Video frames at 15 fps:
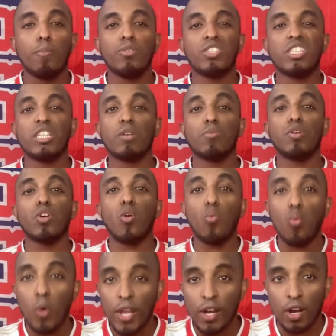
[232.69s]
Serial
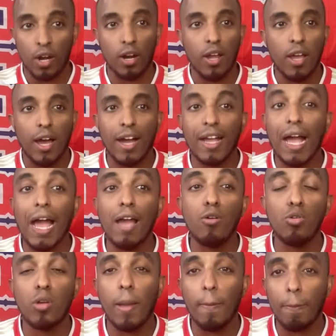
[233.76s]
winner, a guy
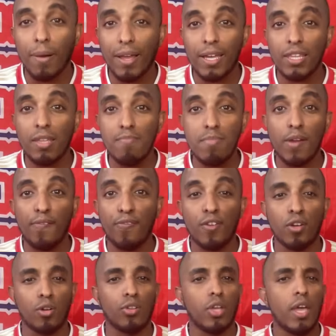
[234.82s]
who can play in the
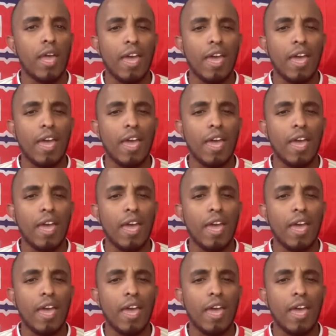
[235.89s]
midfield